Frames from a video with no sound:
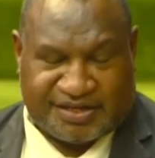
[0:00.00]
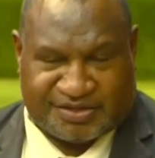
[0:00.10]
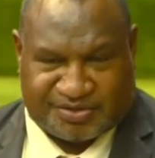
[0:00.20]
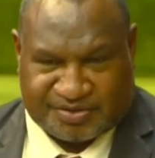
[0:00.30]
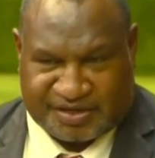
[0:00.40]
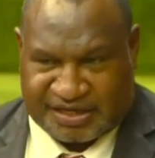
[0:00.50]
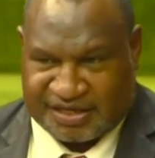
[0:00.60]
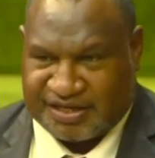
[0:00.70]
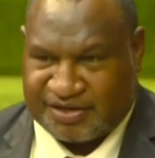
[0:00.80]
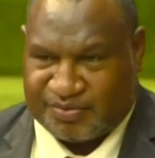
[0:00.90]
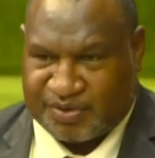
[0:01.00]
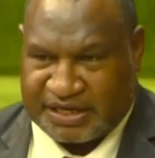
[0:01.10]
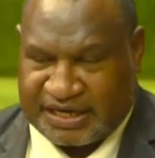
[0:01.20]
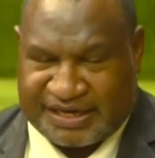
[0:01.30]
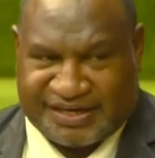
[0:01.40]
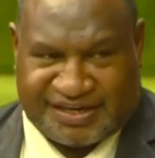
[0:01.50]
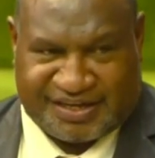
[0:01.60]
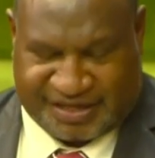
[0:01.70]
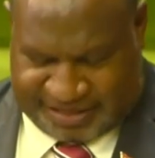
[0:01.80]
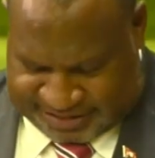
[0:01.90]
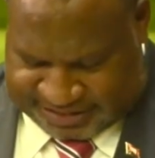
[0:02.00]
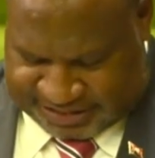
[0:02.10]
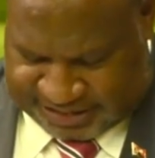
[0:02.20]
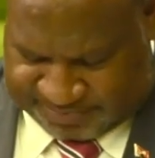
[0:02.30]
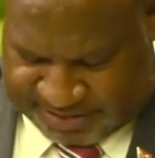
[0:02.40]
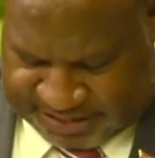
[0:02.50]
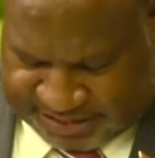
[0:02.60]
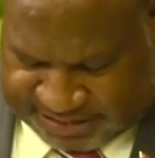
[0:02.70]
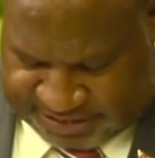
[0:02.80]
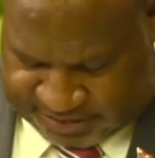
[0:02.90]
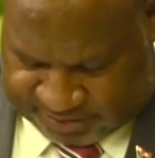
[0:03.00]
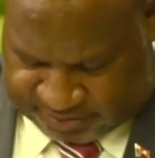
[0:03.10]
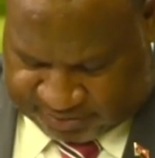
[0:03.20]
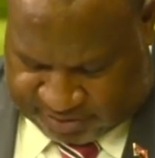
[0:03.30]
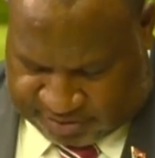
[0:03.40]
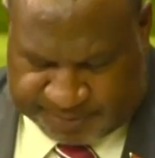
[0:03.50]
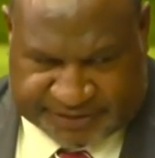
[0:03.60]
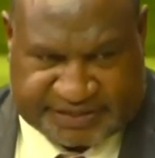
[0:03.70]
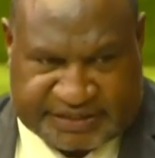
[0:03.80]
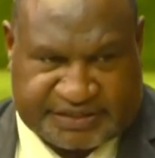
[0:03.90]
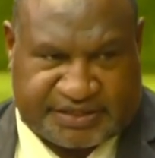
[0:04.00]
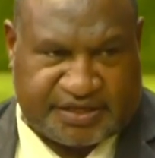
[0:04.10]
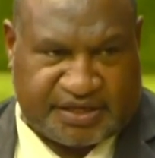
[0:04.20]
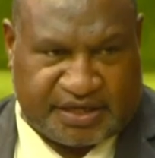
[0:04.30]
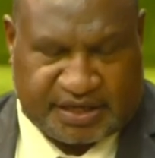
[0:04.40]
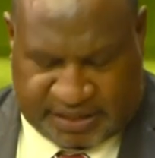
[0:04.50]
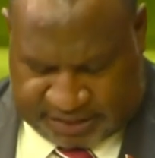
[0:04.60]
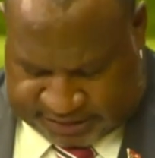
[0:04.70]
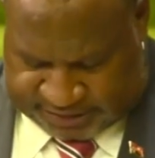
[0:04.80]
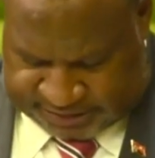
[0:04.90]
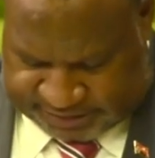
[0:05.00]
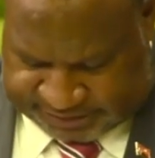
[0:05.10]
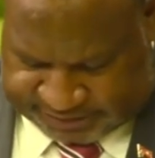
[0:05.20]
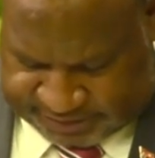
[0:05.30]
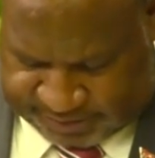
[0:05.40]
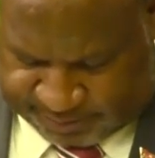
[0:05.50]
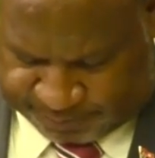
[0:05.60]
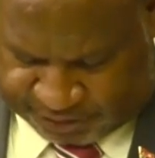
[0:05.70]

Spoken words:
to work hard, earn money, grow business, and in this, I mean, put